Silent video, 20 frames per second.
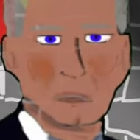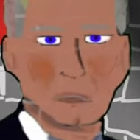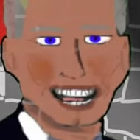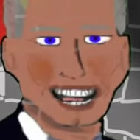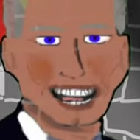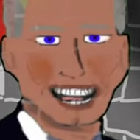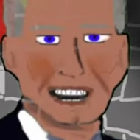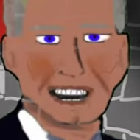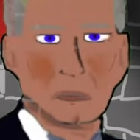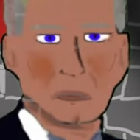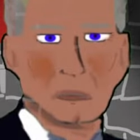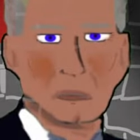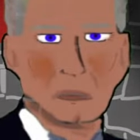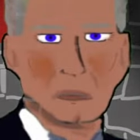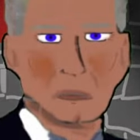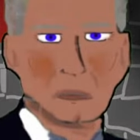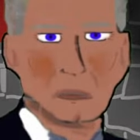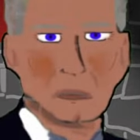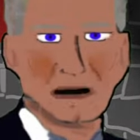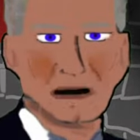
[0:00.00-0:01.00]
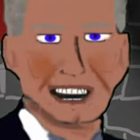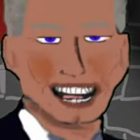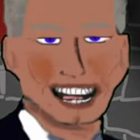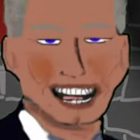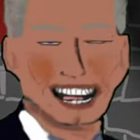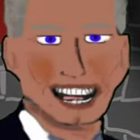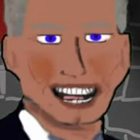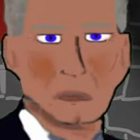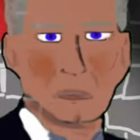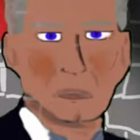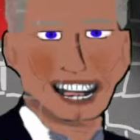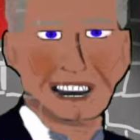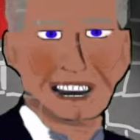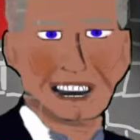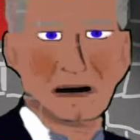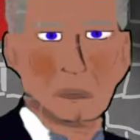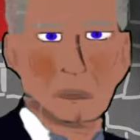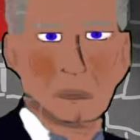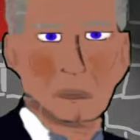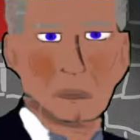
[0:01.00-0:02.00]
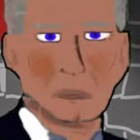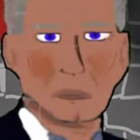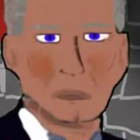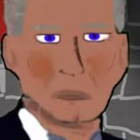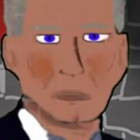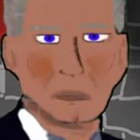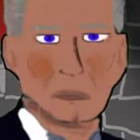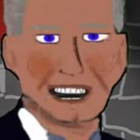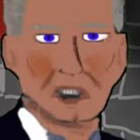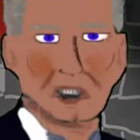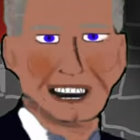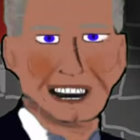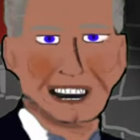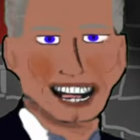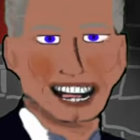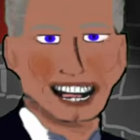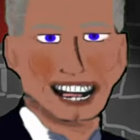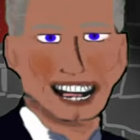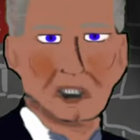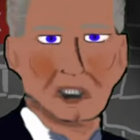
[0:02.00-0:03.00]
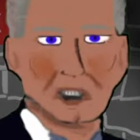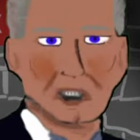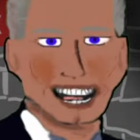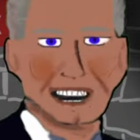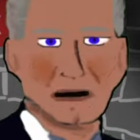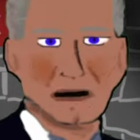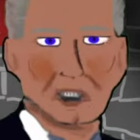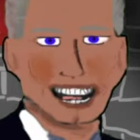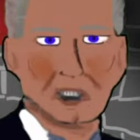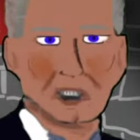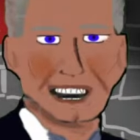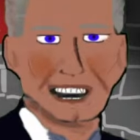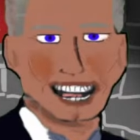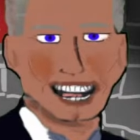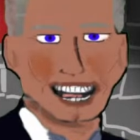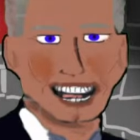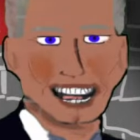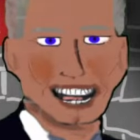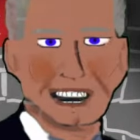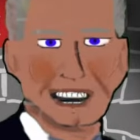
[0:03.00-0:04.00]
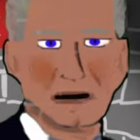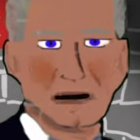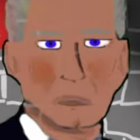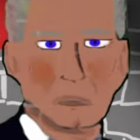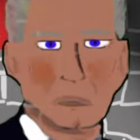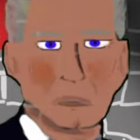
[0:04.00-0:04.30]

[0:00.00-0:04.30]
Um, all right, guys, gather around, children, gather around